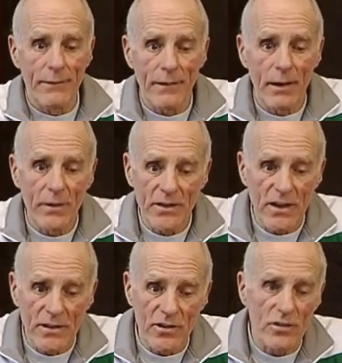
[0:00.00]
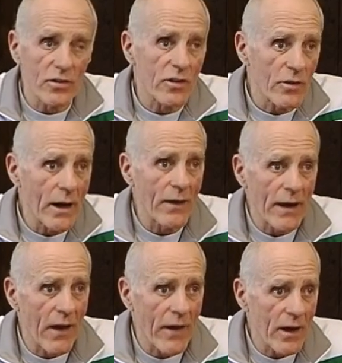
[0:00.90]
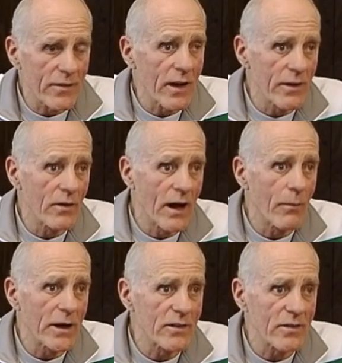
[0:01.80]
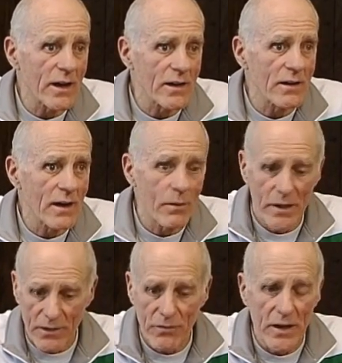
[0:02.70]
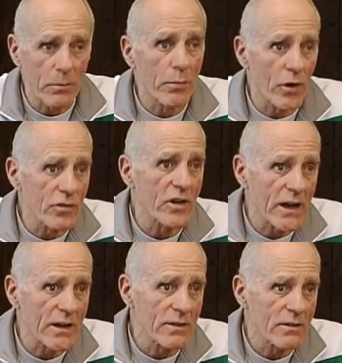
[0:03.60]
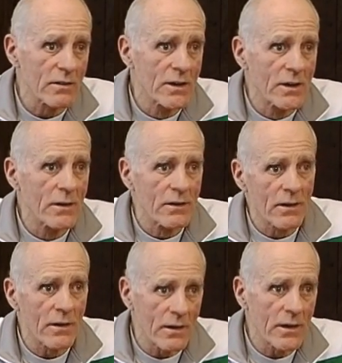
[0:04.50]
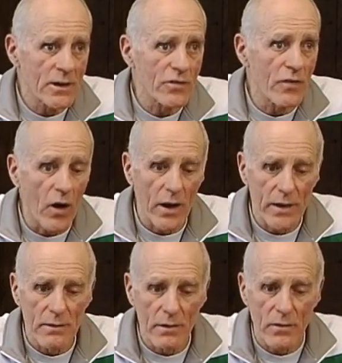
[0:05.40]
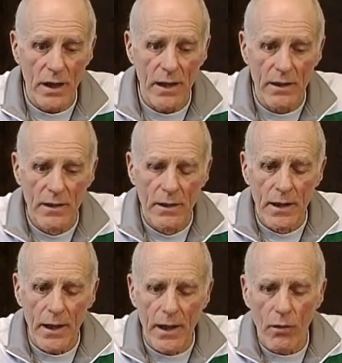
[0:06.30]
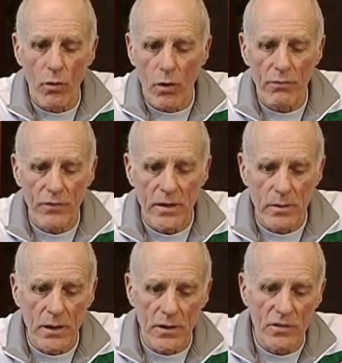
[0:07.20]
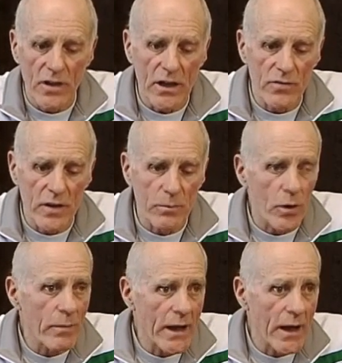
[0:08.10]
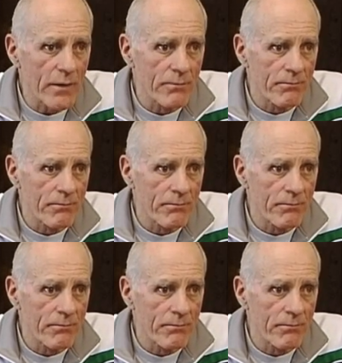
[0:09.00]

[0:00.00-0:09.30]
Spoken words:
How many seconds it took to the ground. Now that'll tell you how many feet per second it's falling, okay? Or feet, in this case, feet per minute.